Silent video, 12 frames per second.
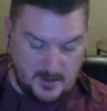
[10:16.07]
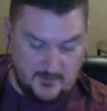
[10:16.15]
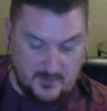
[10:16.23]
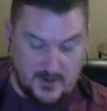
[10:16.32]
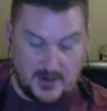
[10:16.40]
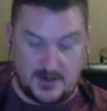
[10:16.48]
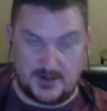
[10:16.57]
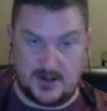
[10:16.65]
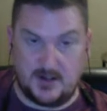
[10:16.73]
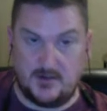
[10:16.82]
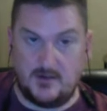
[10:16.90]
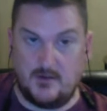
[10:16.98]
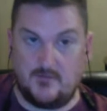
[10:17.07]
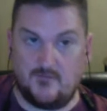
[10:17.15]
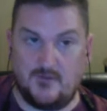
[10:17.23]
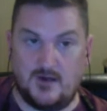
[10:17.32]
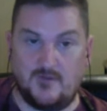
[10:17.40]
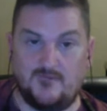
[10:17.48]
and rightly sent off.
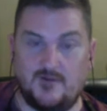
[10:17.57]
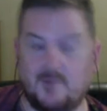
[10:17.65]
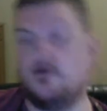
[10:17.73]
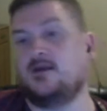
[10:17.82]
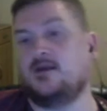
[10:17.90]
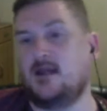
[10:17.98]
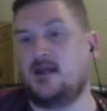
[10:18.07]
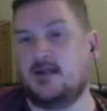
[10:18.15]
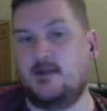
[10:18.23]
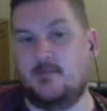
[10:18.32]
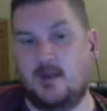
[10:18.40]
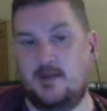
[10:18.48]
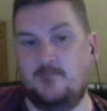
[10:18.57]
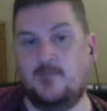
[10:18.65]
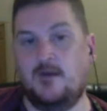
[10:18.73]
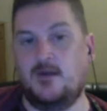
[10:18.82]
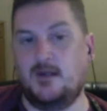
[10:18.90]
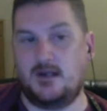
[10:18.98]
And I think, right, down 10 men,
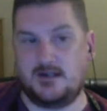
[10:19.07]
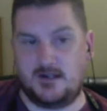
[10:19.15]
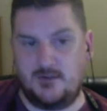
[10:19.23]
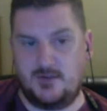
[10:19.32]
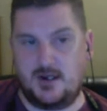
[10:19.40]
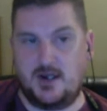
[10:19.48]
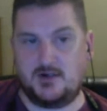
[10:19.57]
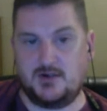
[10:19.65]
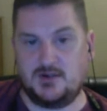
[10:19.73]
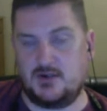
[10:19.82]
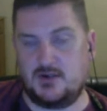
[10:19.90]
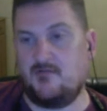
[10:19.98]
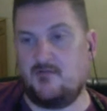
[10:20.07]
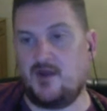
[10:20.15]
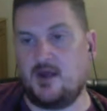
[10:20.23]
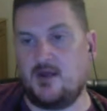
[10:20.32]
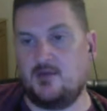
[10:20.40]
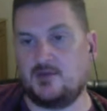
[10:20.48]
they're still dangerous to
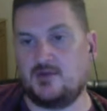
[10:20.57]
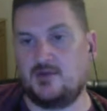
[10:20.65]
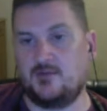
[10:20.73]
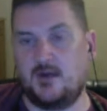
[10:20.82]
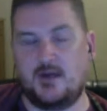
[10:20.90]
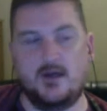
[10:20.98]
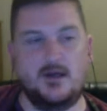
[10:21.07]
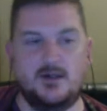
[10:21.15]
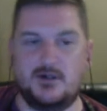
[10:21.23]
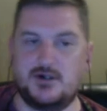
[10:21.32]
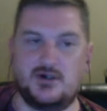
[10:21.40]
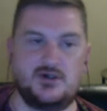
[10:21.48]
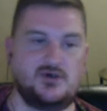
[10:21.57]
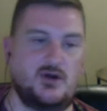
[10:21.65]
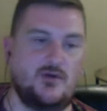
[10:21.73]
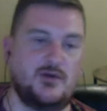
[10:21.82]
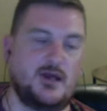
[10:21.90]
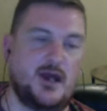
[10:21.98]
Atletico Madrid, but just
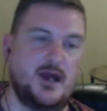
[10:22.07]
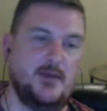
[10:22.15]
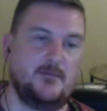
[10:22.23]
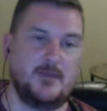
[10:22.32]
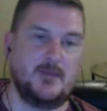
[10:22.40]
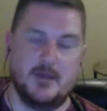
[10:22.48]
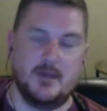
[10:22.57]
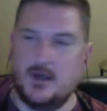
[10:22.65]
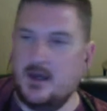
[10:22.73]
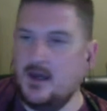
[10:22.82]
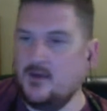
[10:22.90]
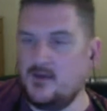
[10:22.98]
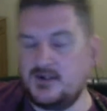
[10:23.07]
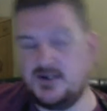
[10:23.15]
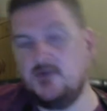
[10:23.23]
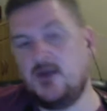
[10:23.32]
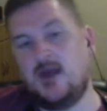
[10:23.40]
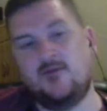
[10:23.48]
control the game. We
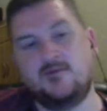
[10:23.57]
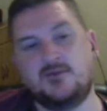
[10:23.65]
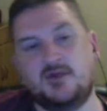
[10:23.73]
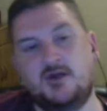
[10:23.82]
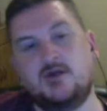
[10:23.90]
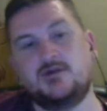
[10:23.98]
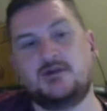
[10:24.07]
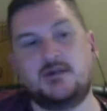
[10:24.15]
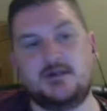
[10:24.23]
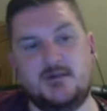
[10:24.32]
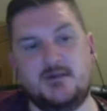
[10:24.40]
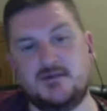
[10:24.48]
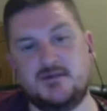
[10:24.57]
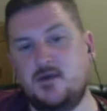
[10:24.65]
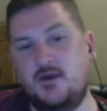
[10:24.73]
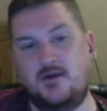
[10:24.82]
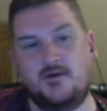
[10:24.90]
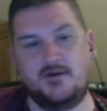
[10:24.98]
still gave them chances, and it was
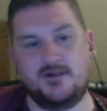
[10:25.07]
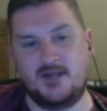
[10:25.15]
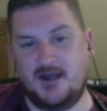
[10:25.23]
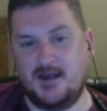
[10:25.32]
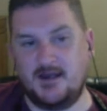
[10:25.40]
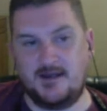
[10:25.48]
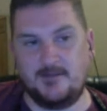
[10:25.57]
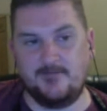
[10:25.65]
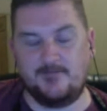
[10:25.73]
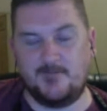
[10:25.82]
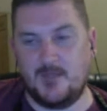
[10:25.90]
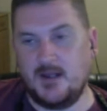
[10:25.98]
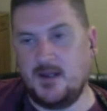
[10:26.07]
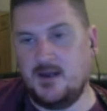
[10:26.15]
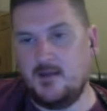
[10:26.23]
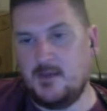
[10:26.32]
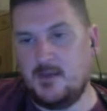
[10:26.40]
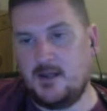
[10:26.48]
so irritating.
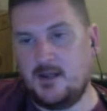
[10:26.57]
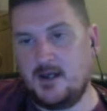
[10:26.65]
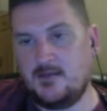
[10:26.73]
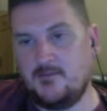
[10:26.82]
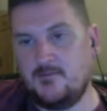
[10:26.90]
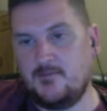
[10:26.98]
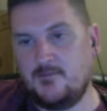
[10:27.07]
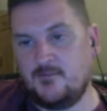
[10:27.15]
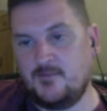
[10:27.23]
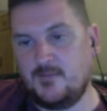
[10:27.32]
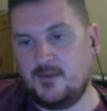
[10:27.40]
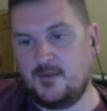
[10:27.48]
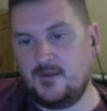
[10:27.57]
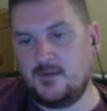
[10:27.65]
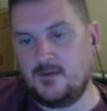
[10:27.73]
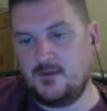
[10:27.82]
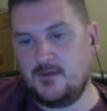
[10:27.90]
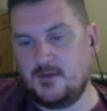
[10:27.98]
But then
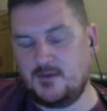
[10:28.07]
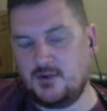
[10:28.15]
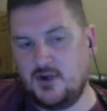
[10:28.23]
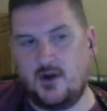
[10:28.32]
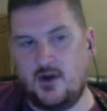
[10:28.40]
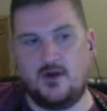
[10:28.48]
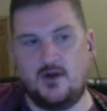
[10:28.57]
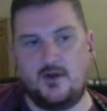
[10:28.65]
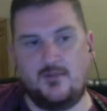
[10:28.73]
I got